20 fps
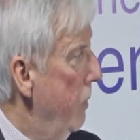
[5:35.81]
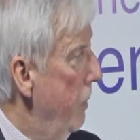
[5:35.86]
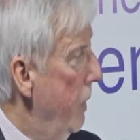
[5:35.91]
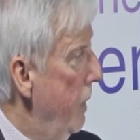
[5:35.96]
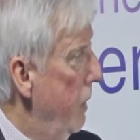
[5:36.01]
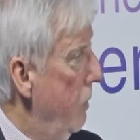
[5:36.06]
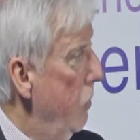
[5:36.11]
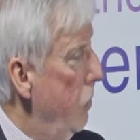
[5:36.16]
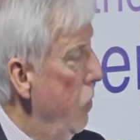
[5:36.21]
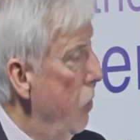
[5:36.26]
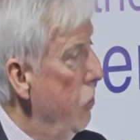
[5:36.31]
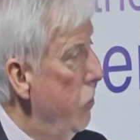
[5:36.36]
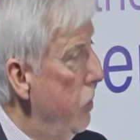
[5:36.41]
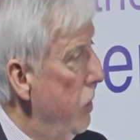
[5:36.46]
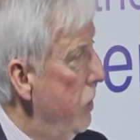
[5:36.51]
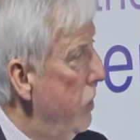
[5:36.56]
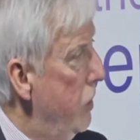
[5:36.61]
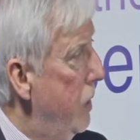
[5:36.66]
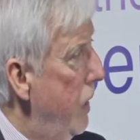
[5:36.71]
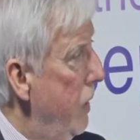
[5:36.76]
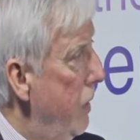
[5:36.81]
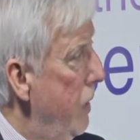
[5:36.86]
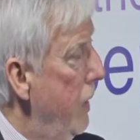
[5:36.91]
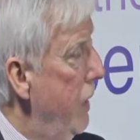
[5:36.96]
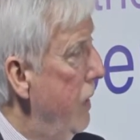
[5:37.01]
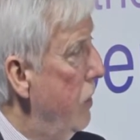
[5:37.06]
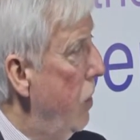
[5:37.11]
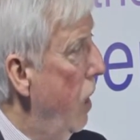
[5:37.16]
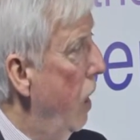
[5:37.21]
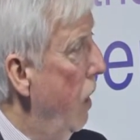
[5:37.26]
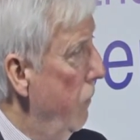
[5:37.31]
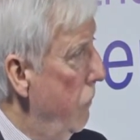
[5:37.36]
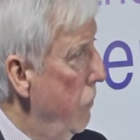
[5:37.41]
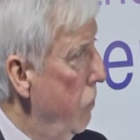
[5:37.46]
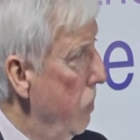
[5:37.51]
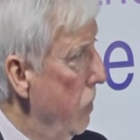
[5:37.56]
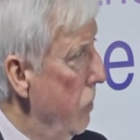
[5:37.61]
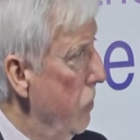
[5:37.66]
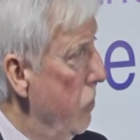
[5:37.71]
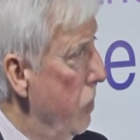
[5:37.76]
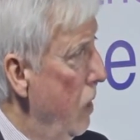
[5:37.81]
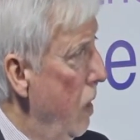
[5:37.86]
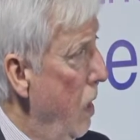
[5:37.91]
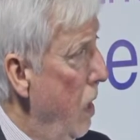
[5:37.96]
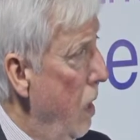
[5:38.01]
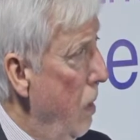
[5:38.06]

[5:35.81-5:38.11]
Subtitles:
and they use these techniques afterwards.